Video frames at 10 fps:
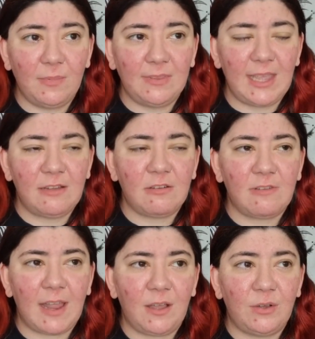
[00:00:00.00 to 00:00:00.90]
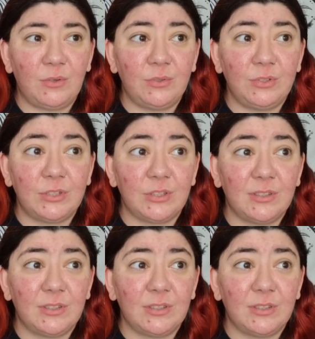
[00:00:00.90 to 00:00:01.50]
They're around